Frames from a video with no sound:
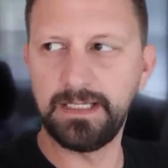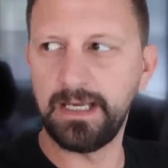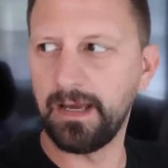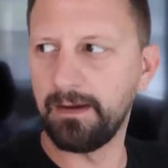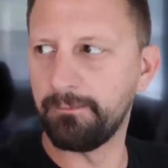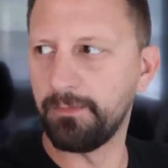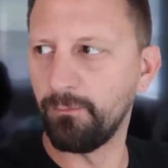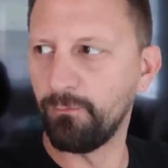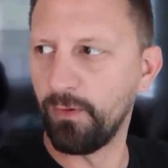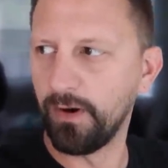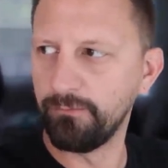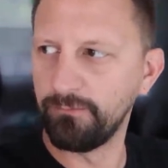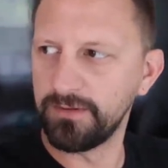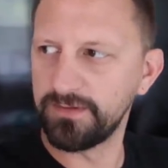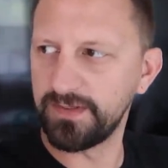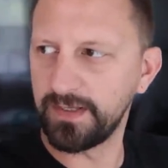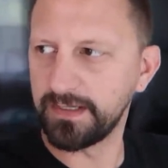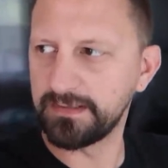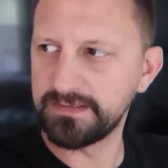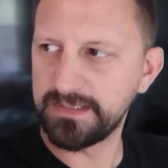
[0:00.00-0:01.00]
Yeah, but one
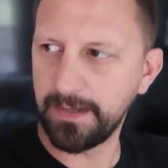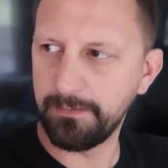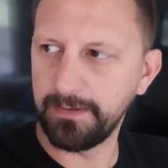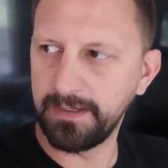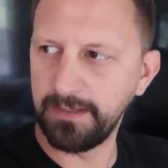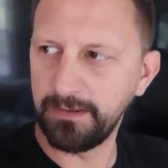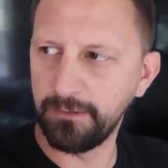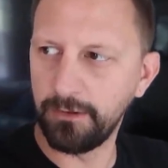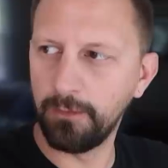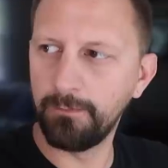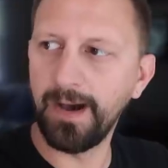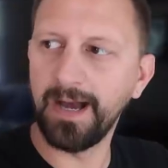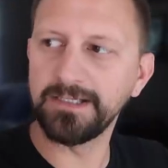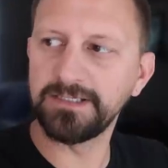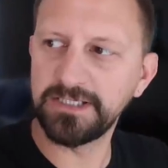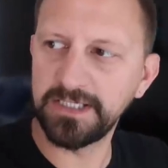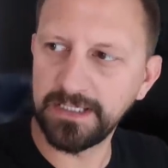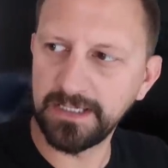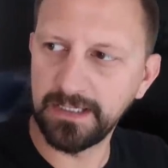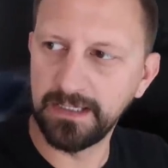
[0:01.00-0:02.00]
was like Teppanito
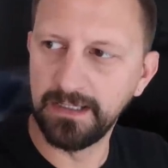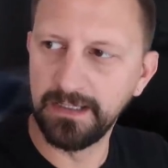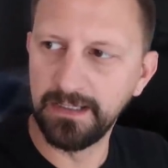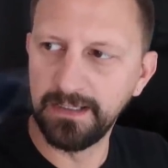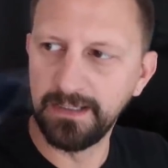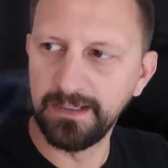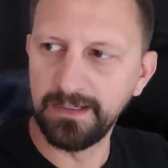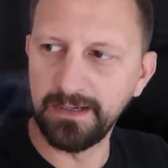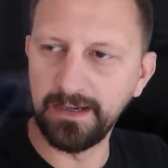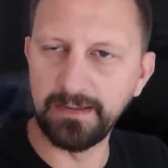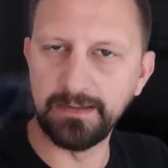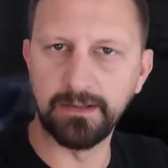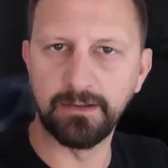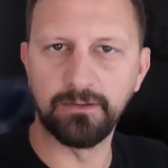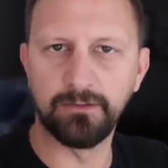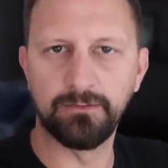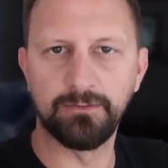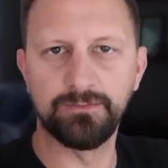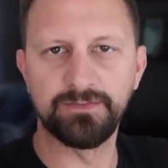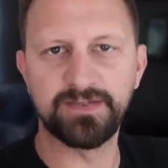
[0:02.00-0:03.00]
Hibachi, uh, and the
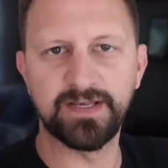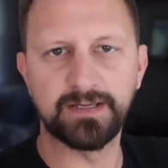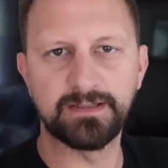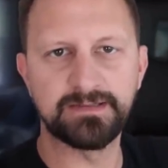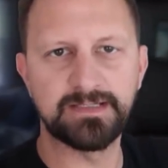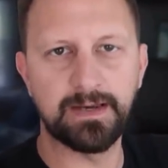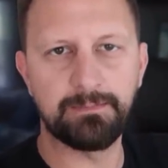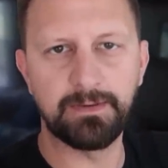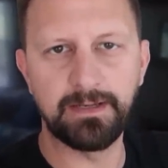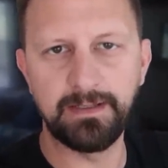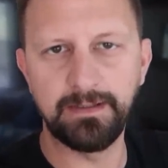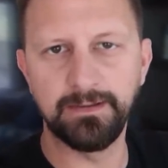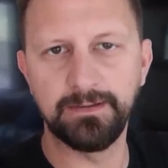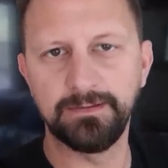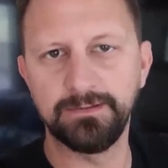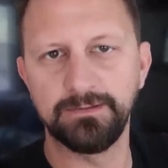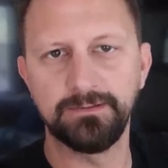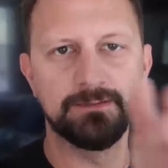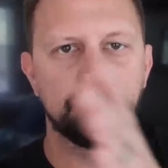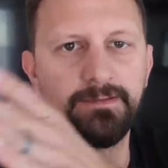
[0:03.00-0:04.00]
other one was like
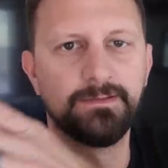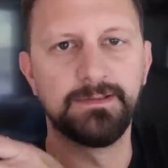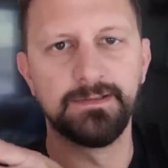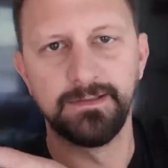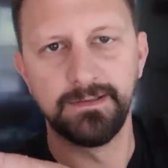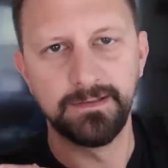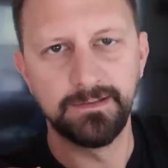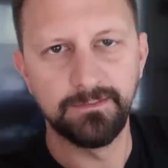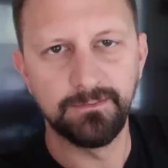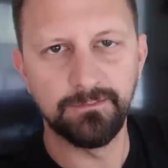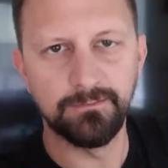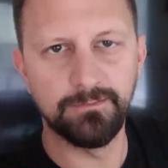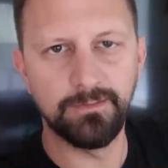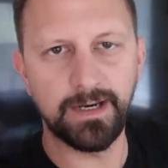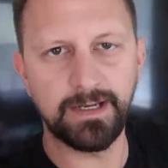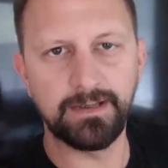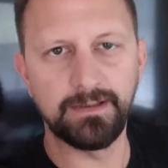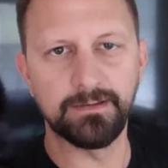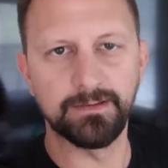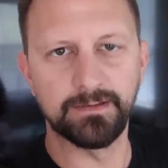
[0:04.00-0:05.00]
Teppanito
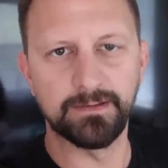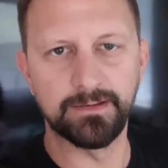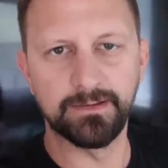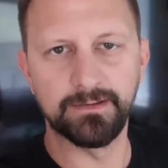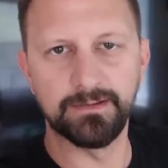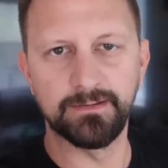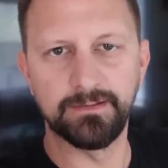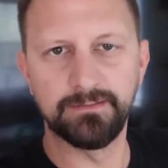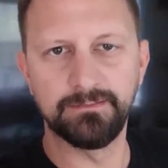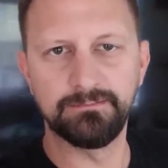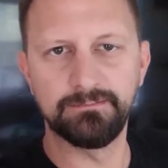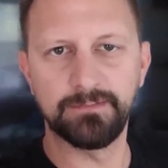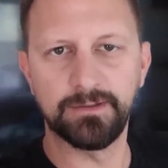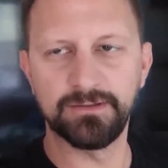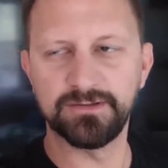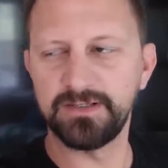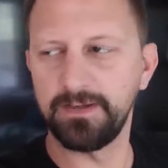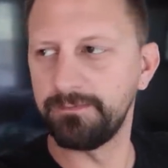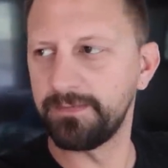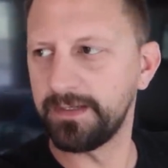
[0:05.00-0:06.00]
Regular
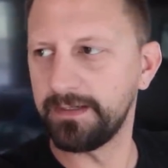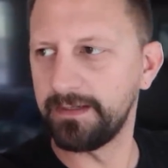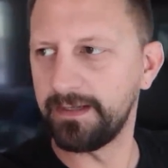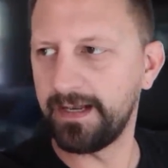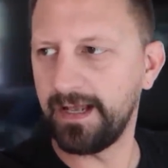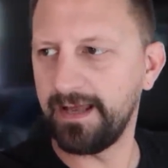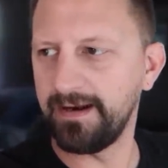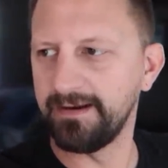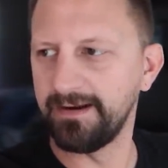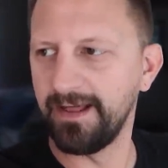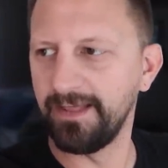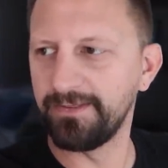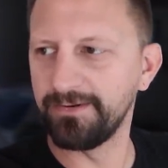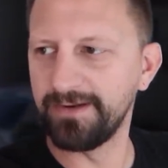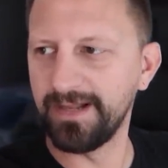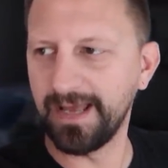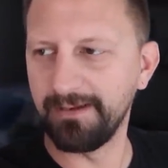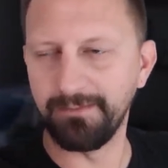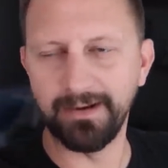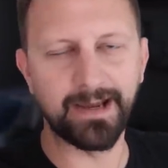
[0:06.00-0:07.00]
or something. It had another
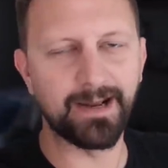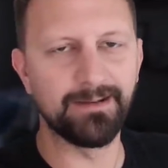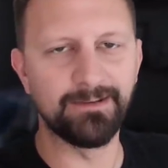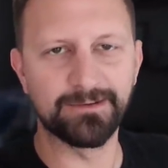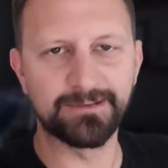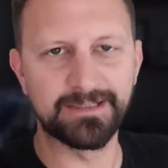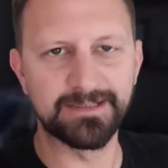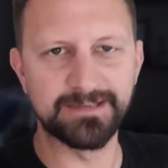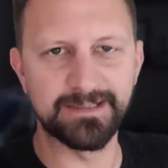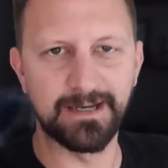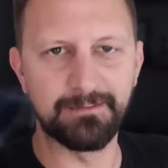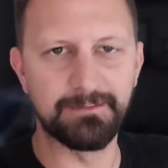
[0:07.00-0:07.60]
name. I gotta look this